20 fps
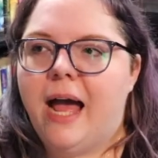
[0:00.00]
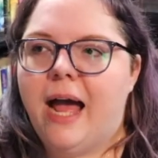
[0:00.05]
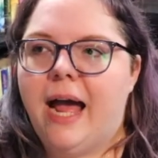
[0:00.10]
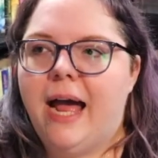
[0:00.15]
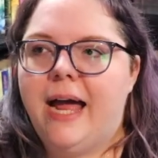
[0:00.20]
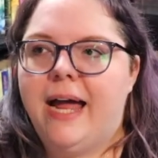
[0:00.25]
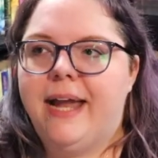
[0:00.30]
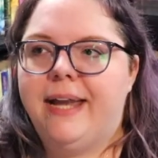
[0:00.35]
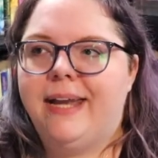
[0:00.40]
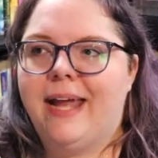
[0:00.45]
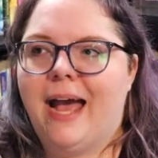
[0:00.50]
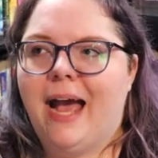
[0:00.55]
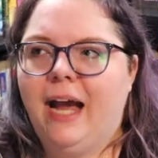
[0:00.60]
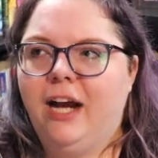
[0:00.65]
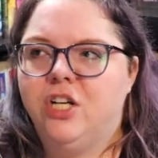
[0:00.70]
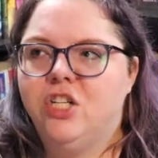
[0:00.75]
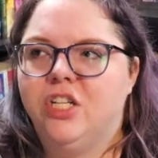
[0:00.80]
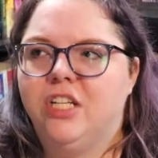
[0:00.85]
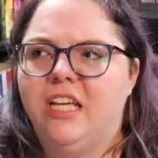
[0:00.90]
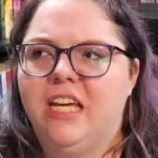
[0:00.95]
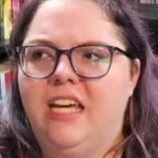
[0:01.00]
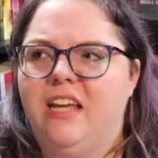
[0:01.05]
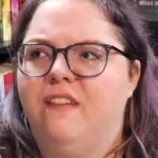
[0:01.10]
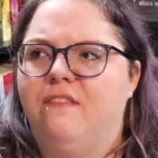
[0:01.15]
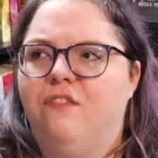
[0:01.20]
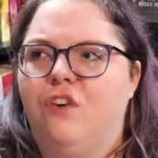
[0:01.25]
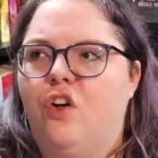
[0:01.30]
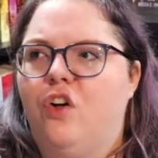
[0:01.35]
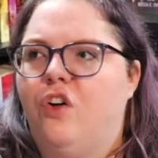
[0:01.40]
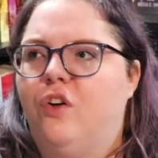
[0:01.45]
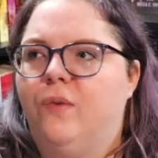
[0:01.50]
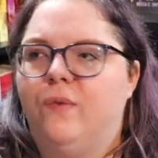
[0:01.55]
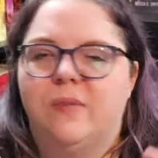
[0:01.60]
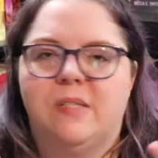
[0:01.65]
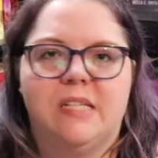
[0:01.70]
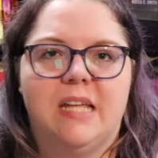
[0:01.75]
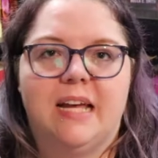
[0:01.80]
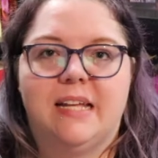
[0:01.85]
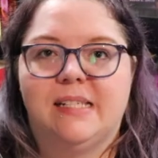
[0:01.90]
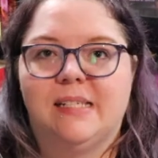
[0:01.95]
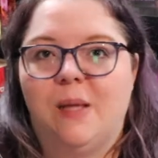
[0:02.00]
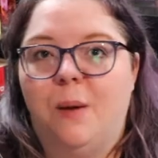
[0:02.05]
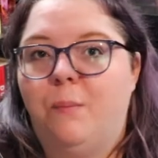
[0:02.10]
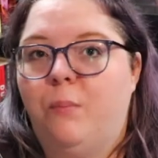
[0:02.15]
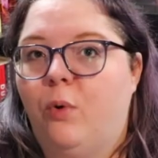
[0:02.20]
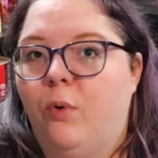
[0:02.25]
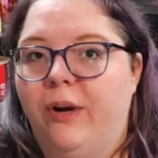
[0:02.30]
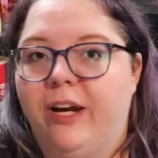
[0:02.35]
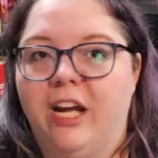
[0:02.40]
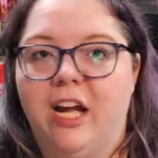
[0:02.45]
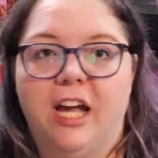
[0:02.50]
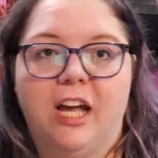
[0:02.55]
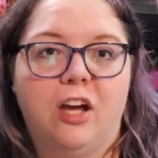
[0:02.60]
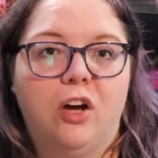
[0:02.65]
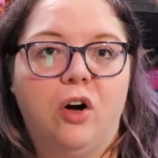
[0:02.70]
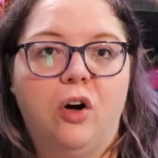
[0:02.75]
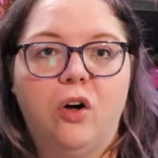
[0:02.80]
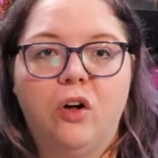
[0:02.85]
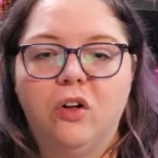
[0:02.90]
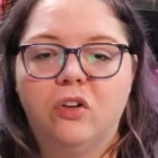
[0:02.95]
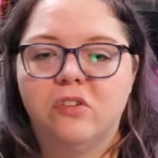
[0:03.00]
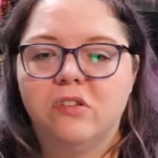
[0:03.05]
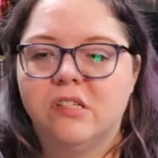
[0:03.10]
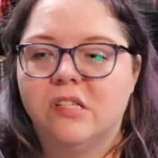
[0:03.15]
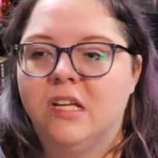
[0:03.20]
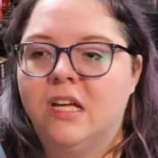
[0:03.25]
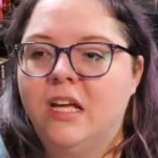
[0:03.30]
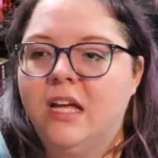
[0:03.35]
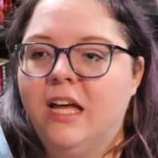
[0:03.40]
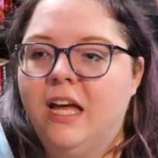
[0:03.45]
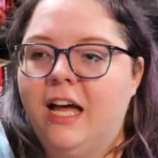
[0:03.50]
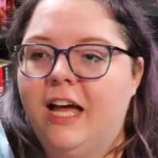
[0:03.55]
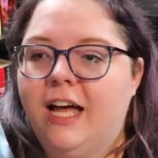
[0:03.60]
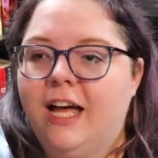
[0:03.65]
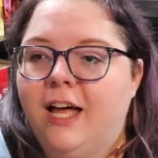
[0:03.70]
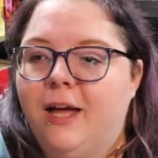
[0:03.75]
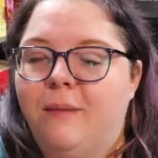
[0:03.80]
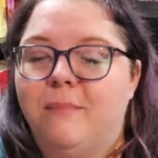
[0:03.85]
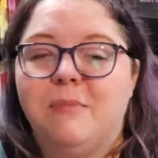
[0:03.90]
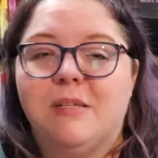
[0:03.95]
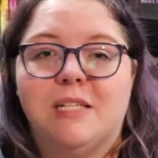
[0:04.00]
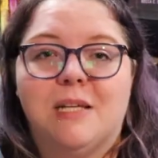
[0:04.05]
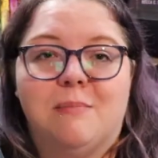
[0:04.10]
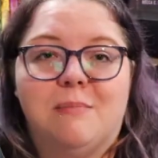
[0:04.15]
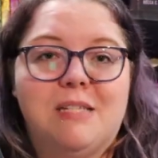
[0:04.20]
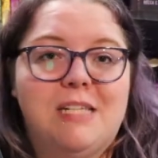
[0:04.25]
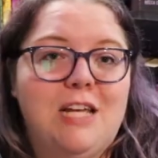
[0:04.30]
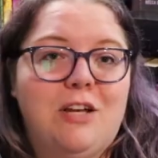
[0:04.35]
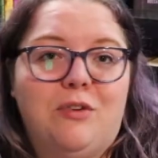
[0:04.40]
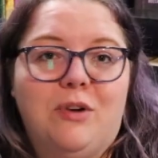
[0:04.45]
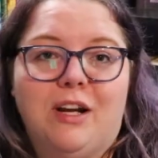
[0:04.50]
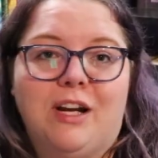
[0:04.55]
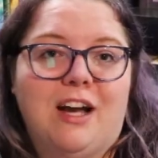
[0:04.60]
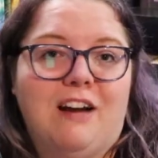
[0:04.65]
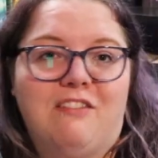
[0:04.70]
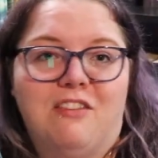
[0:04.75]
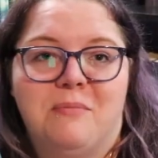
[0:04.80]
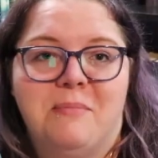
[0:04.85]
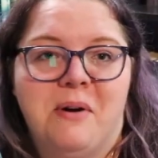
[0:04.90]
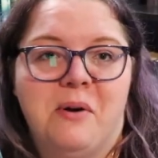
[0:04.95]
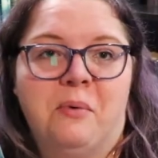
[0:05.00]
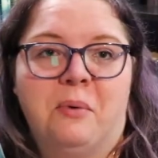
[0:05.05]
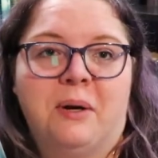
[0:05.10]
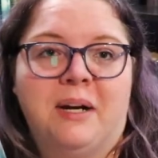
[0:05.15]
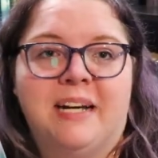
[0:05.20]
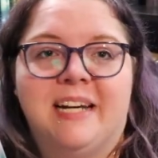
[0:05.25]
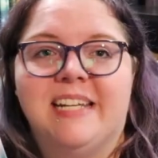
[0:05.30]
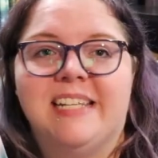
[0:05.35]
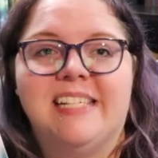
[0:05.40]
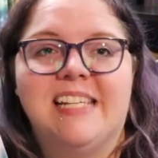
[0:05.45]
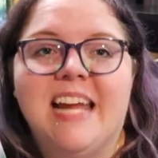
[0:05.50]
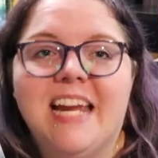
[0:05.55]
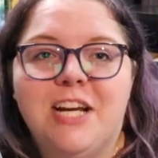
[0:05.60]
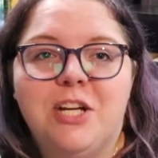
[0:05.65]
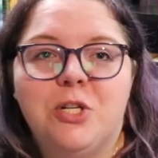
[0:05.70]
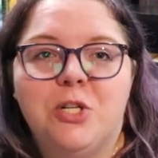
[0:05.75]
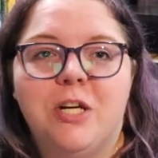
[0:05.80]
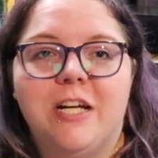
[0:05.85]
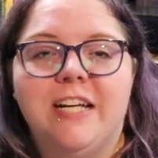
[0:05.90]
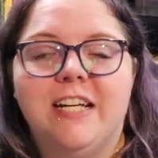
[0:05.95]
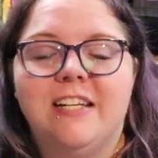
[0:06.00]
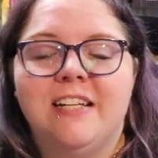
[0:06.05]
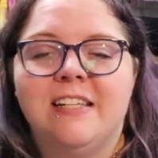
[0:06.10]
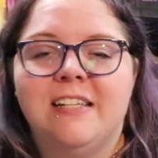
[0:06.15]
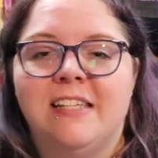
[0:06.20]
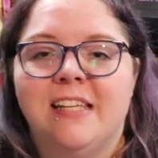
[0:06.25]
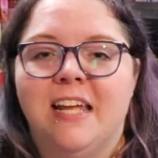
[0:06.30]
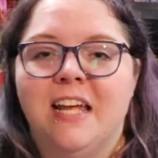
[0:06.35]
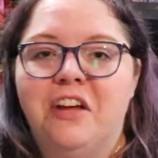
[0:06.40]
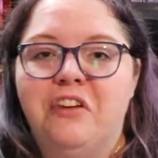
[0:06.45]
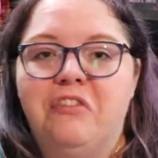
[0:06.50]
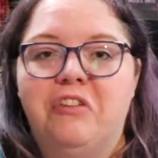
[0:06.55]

And actually involves at some point a cult, um, some secret government organizations.